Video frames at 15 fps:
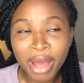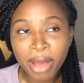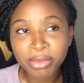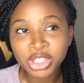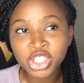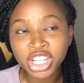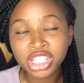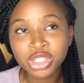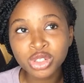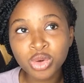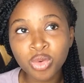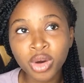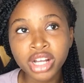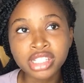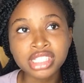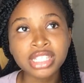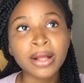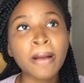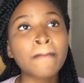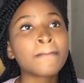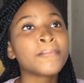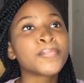I wish I knew was
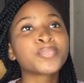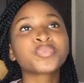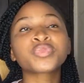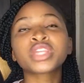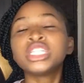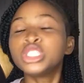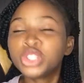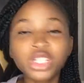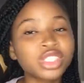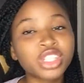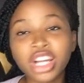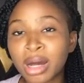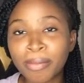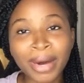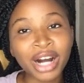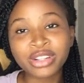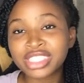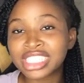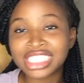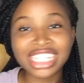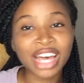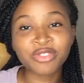don't talk about
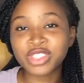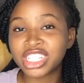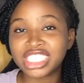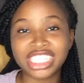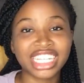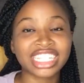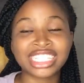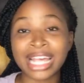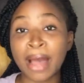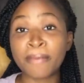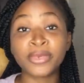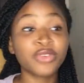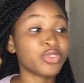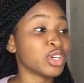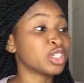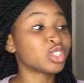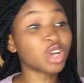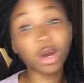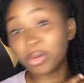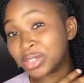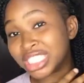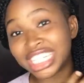it after the exam. If you're
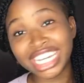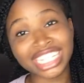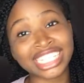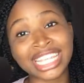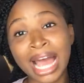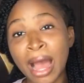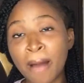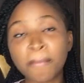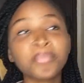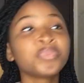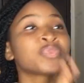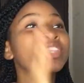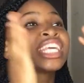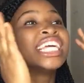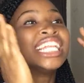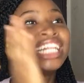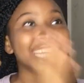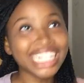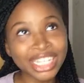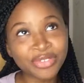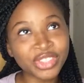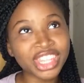done with the exam,
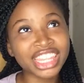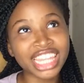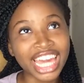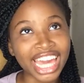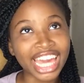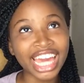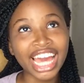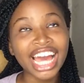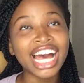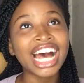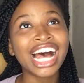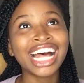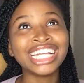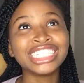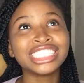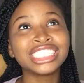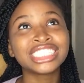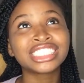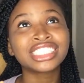leave it there and